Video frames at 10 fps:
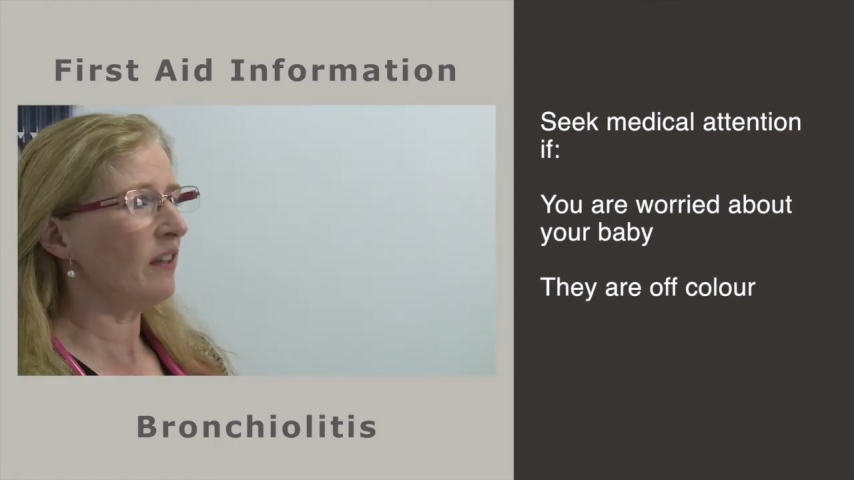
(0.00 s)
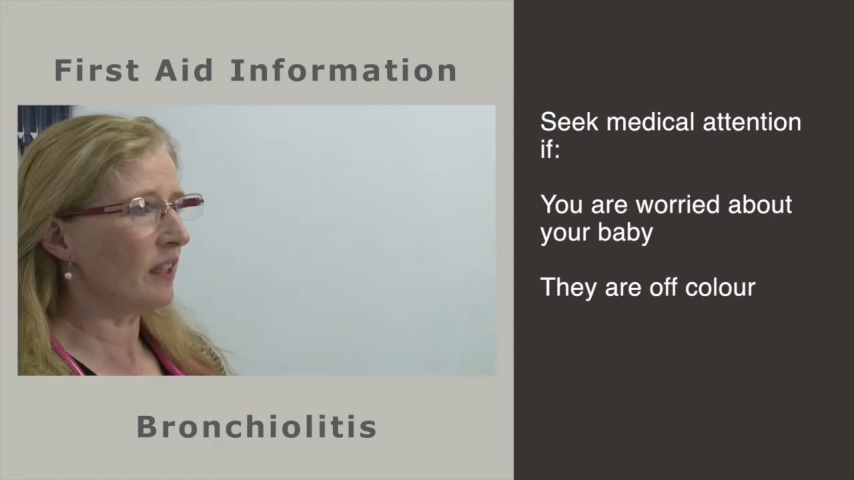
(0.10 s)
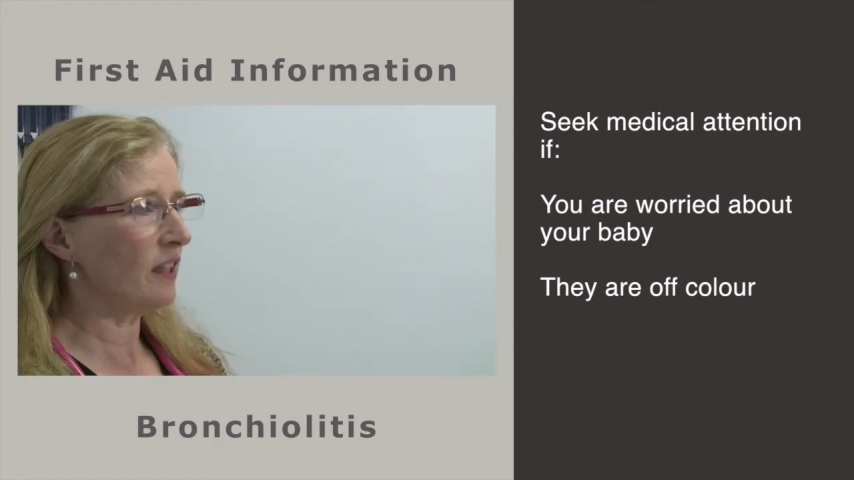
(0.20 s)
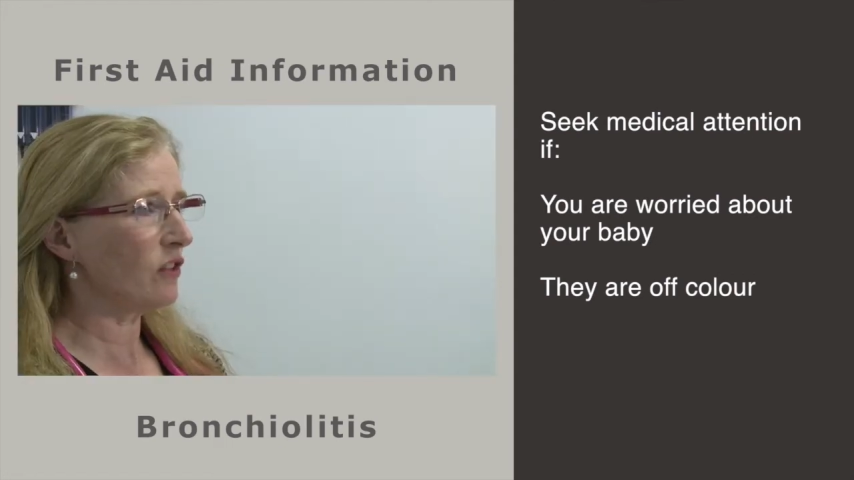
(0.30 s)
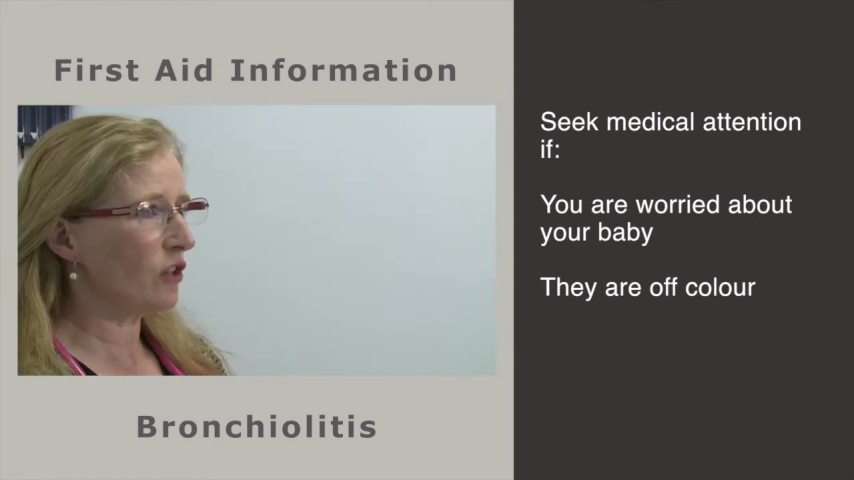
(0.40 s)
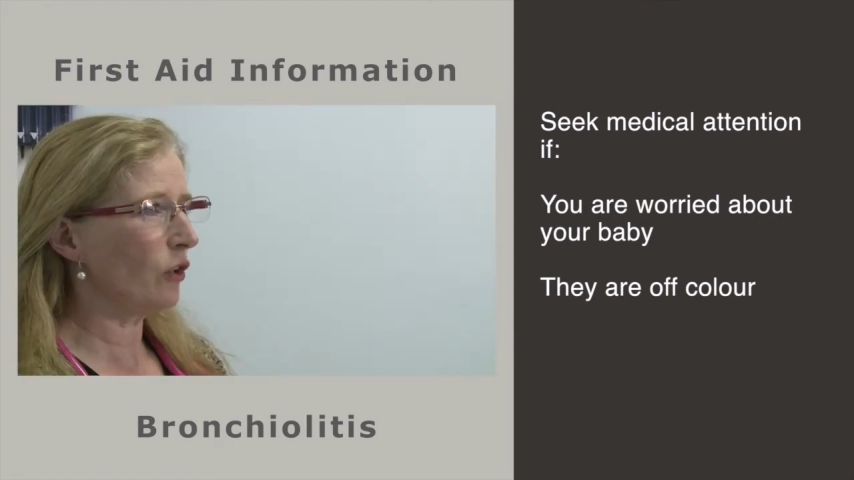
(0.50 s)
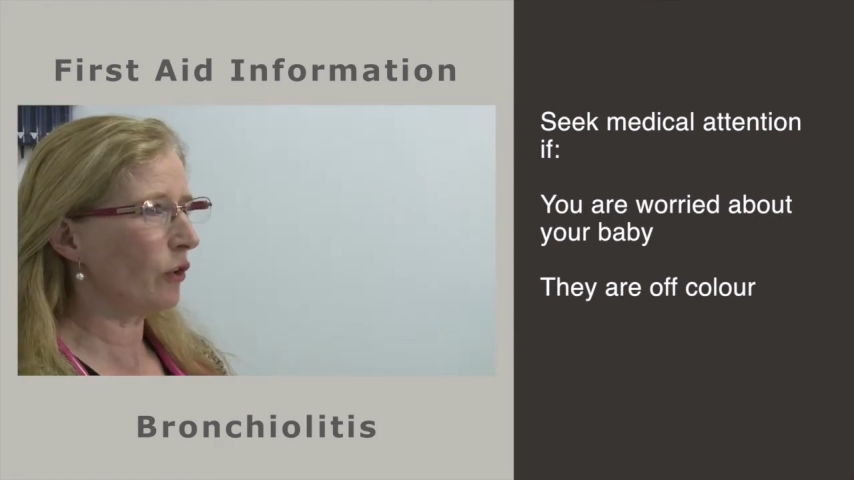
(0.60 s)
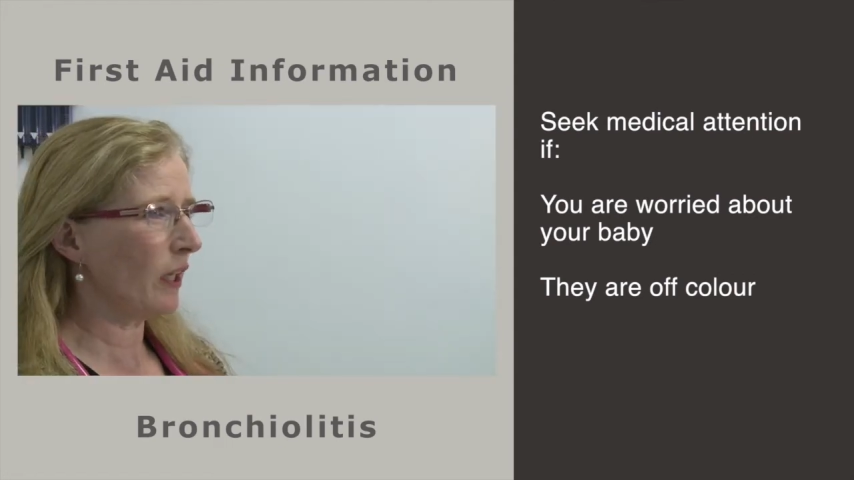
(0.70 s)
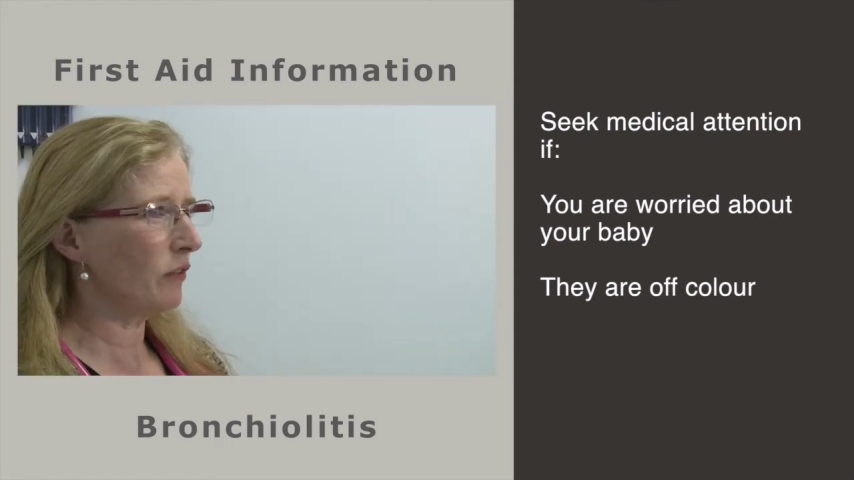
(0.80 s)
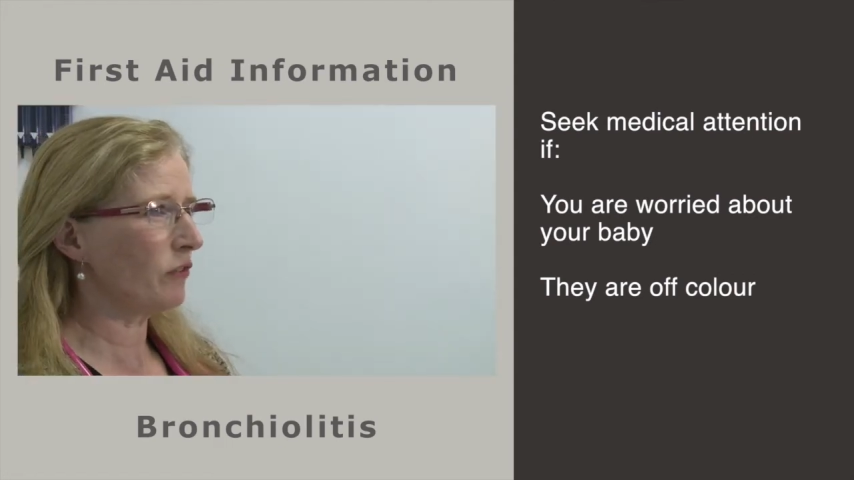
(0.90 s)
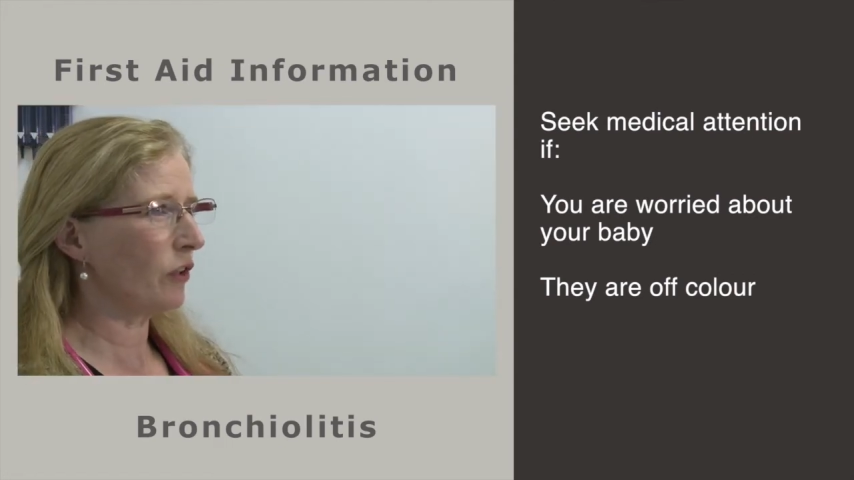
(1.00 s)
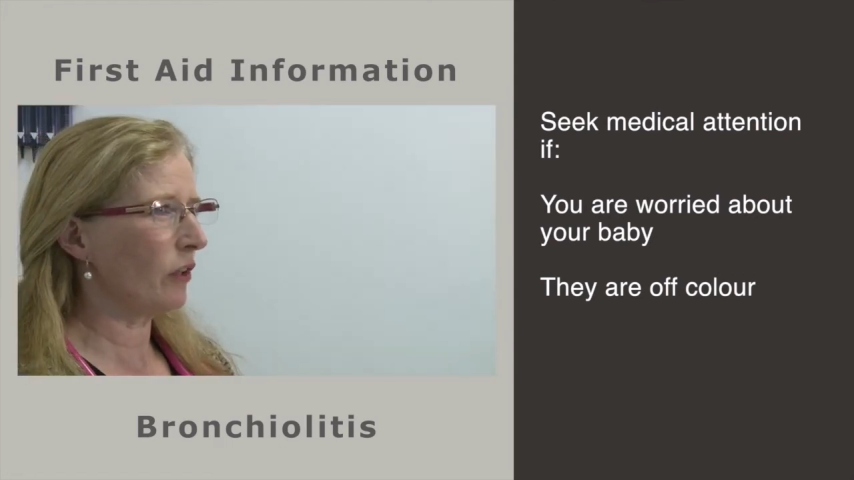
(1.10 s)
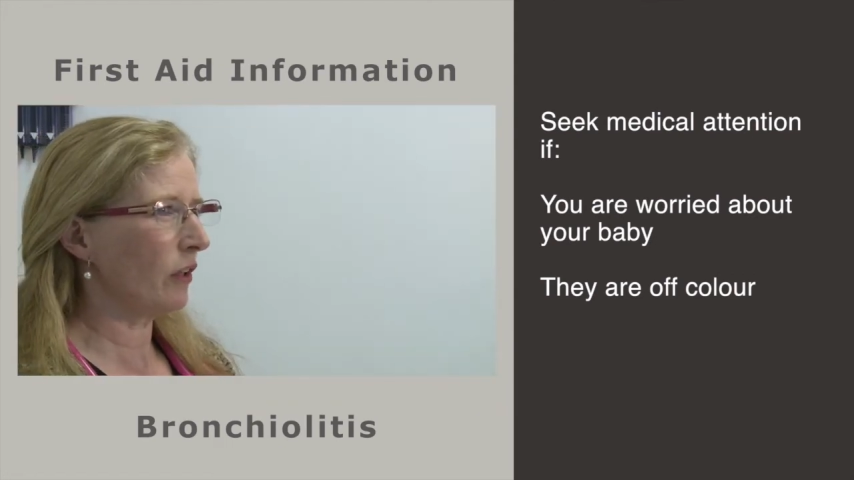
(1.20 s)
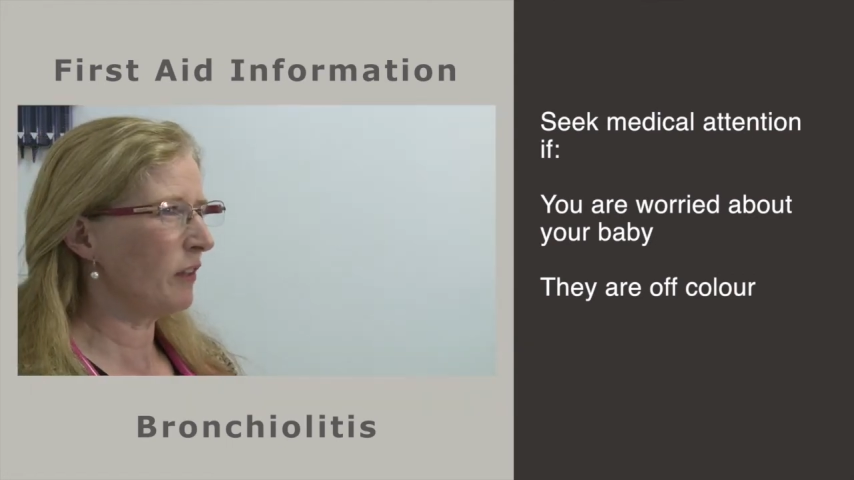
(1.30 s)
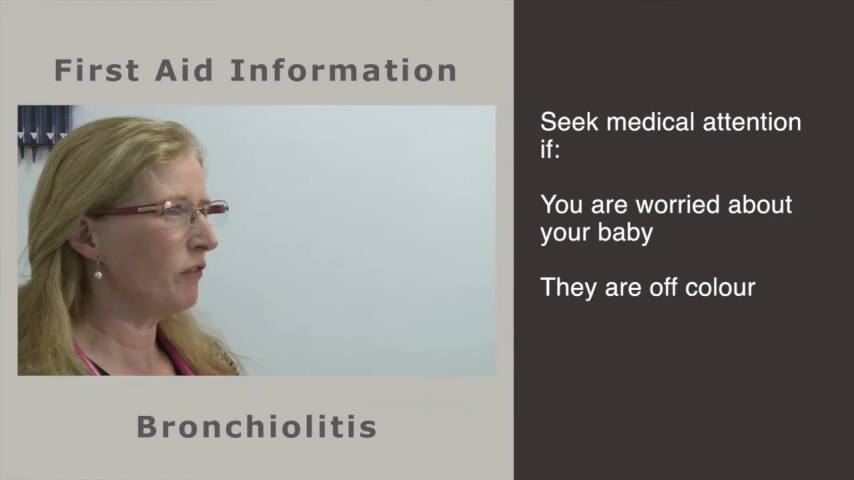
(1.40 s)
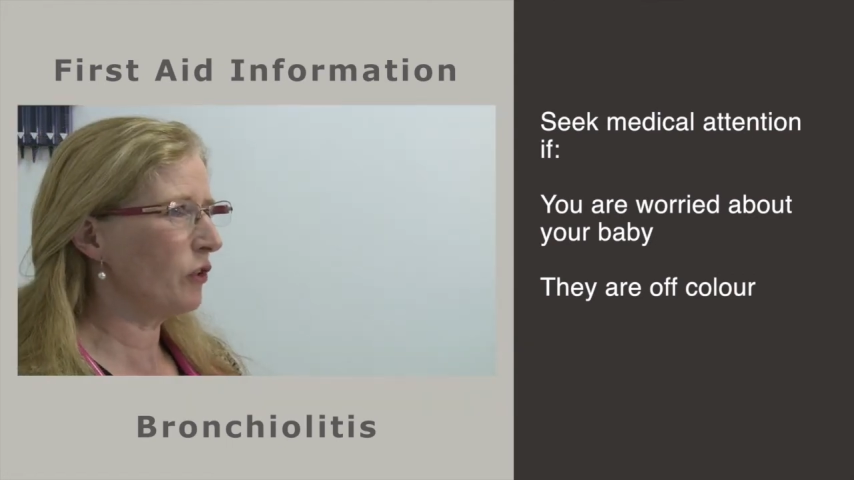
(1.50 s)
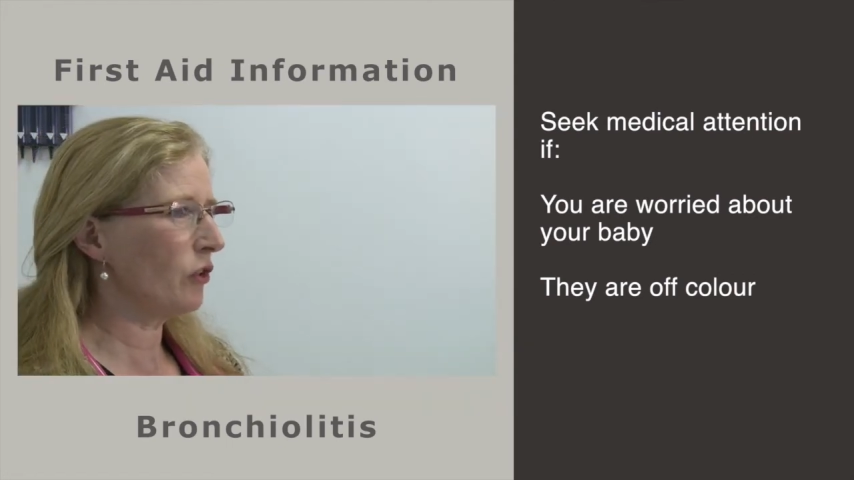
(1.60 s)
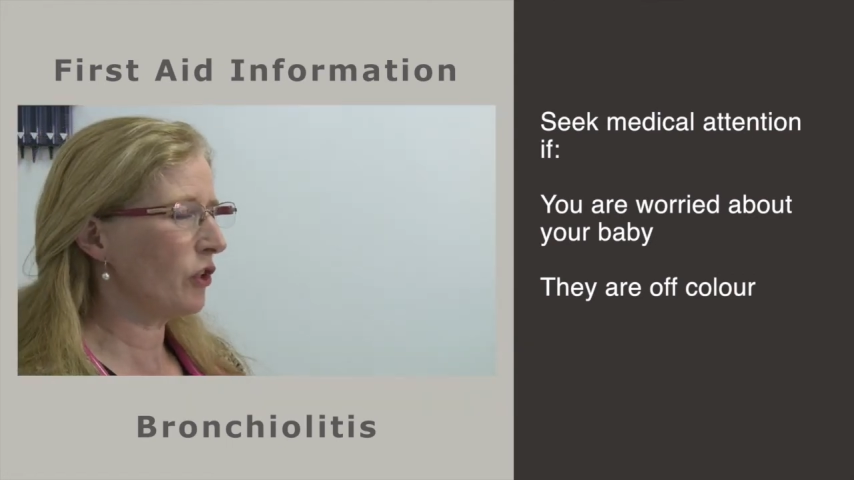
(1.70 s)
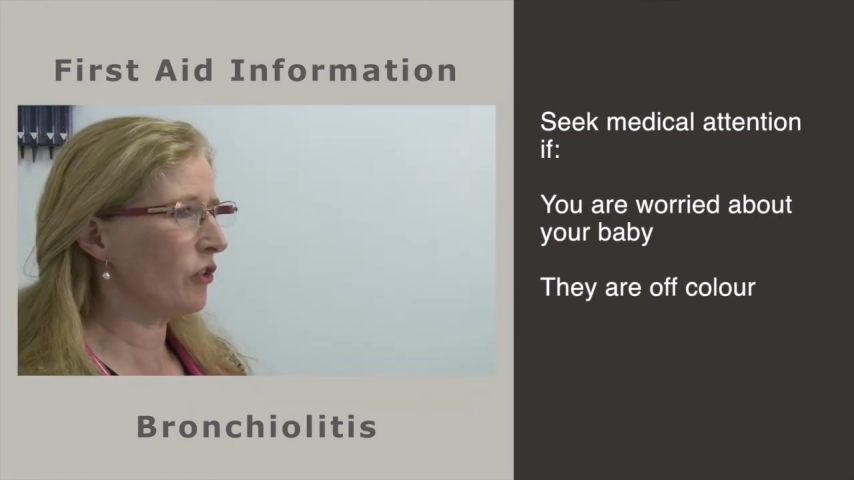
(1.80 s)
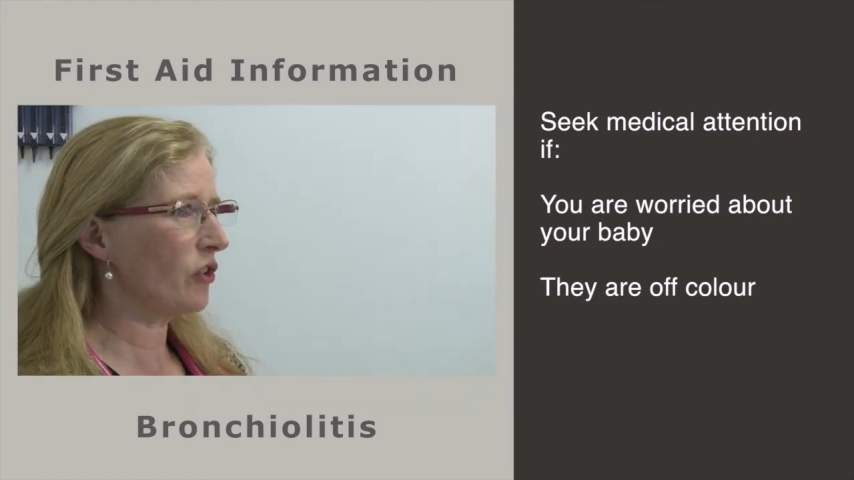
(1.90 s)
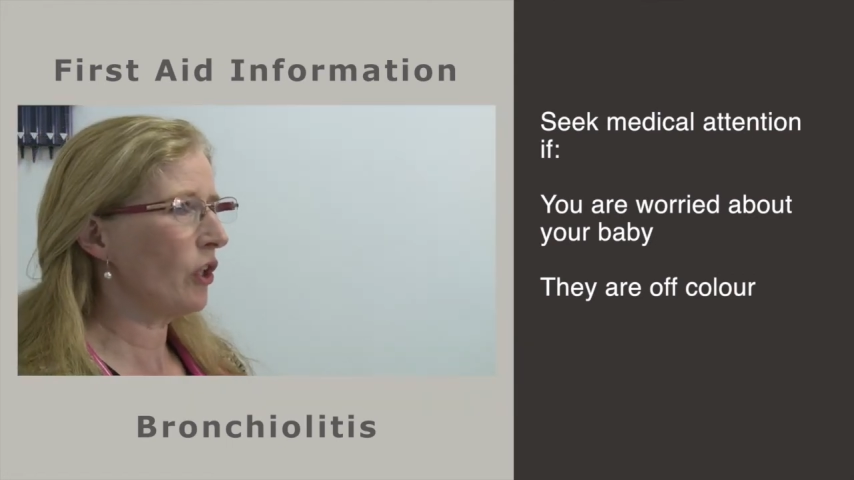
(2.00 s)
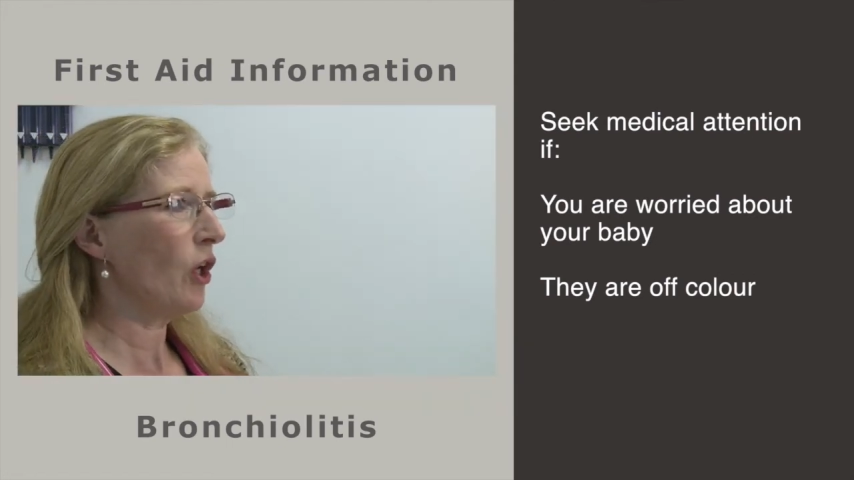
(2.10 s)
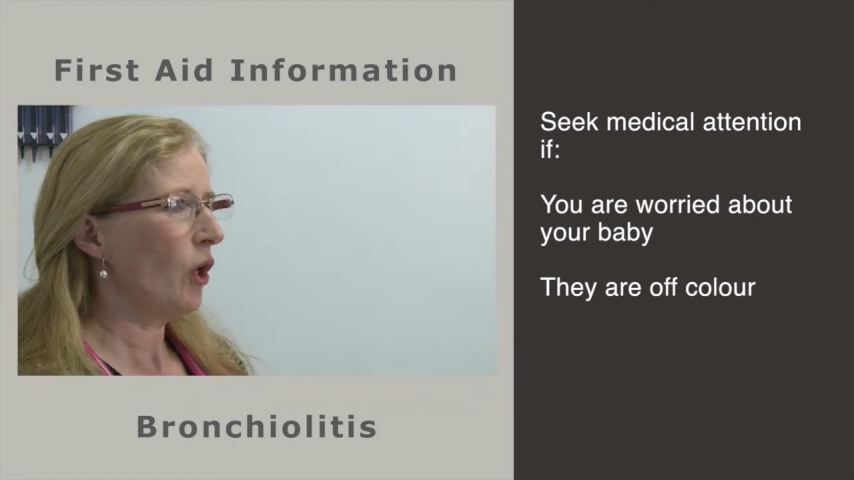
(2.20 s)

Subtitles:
things to look out for are if you're just